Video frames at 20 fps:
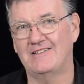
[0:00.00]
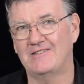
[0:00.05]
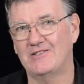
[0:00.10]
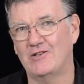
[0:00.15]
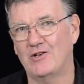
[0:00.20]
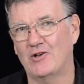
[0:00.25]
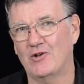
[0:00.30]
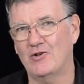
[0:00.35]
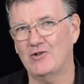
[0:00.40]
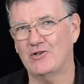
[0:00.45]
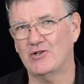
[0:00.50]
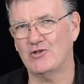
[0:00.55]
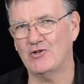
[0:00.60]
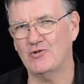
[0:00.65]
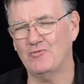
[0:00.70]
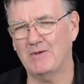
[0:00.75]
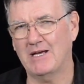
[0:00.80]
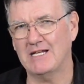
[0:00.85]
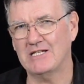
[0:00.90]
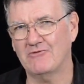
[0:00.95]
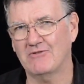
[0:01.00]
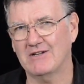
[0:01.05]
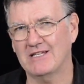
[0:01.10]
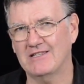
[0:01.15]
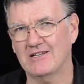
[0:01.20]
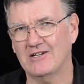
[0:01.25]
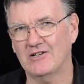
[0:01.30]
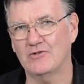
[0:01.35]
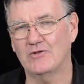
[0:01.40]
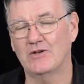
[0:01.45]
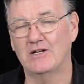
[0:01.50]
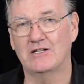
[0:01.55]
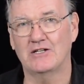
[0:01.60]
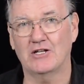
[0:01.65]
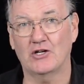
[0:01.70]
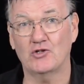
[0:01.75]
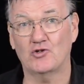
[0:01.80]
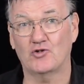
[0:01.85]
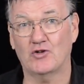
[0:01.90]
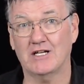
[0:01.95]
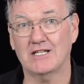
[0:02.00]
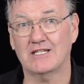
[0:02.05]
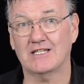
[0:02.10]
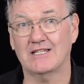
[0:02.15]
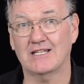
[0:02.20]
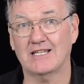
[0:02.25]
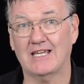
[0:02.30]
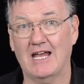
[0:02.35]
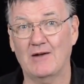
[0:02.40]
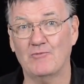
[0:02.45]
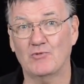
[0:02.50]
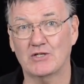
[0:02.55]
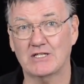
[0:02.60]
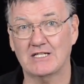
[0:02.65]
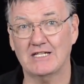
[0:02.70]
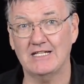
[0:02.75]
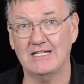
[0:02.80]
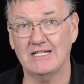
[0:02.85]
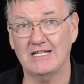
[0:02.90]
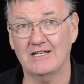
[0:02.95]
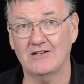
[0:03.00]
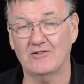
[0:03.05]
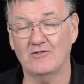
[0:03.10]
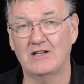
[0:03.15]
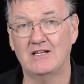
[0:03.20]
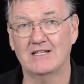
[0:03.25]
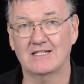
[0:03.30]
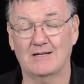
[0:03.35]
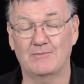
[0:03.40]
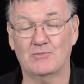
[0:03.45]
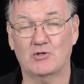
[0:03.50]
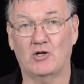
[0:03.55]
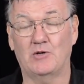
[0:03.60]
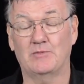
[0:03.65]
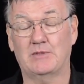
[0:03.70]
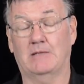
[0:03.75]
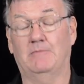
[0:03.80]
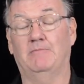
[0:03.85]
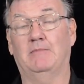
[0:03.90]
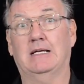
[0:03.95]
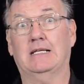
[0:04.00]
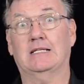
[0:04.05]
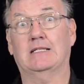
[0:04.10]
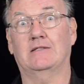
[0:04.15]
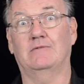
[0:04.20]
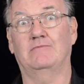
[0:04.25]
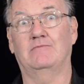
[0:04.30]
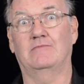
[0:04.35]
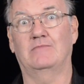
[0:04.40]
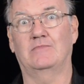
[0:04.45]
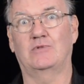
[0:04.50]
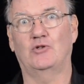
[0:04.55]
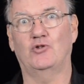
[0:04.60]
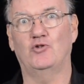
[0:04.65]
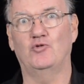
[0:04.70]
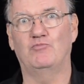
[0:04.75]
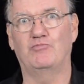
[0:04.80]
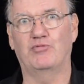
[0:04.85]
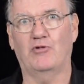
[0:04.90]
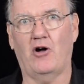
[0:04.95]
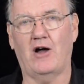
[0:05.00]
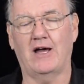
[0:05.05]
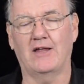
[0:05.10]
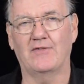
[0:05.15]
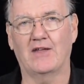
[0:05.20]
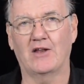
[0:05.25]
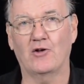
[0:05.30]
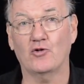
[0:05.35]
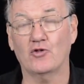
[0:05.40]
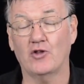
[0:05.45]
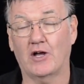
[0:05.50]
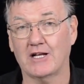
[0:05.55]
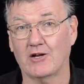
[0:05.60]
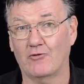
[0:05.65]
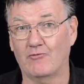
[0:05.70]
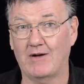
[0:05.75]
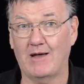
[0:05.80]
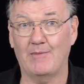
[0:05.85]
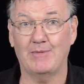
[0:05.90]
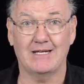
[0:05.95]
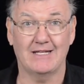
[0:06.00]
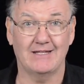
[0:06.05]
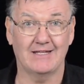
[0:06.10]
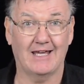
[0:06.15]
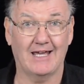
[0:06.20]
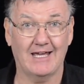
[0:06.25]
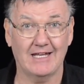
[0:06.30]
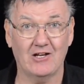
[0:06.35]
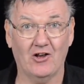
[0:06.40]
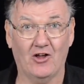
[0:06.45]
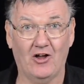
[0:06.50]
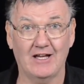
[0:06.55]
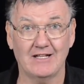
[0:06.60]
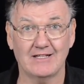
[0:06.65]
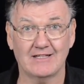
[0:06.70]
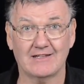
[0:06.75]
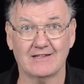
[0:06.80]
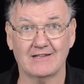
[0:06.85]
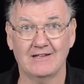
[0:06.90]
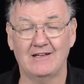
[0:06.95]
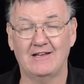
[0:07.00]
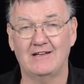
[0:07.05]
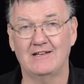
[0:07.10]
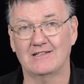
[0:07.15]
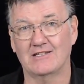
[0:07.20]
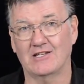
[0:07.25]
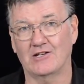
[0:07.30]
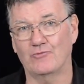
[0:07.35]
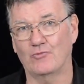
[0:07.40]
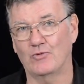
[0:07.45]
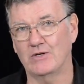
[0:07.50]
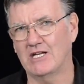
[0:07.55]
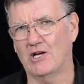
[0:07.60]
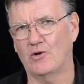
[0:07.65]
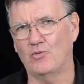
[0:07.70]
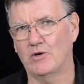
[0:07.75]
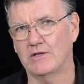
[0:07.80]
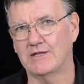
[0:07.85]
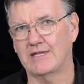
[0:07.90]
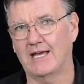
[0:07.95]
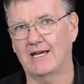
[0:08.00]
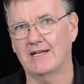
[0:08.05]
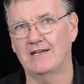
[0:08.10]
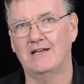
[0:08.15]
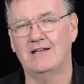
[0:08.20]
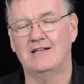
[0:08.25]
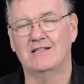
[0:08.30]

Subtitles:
Learn to shoot manually though. Don't trust the camera's TTL. Sometimes it makes them too bright and they look like a rabbit in the headlights. So we don't want that.